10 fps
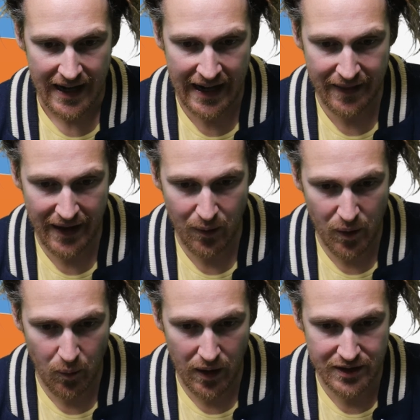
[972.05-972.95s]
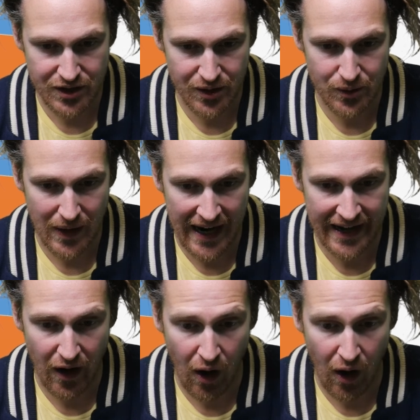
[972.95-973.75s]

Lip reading: And then we want to hide